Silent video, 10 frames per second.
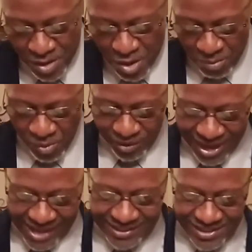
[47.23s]
More
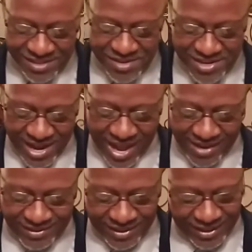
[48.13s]
likely than
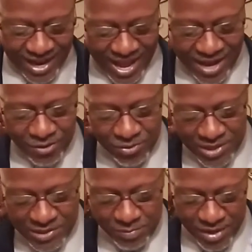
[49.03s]
not, a guy who
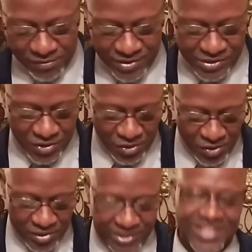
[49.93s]
gets benefits
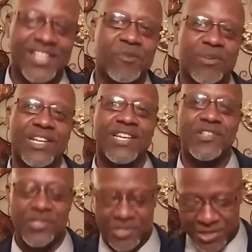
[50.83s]
early in a
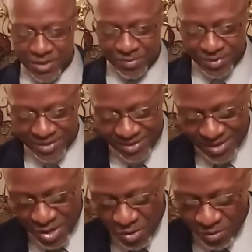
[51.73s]
relationship
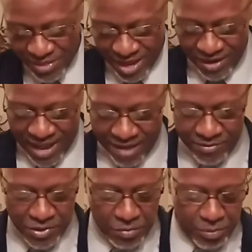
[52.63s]
without
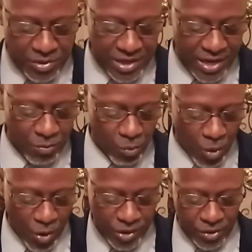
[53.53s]
having to put in
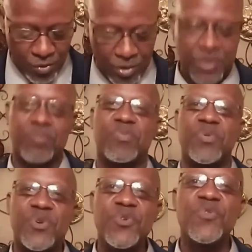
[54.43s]
work or to
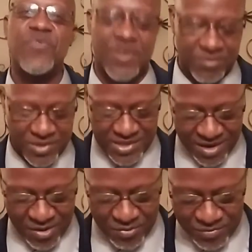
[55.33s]
prove
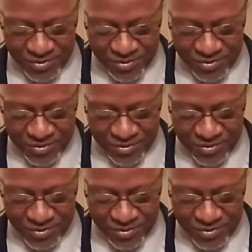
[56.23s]
himself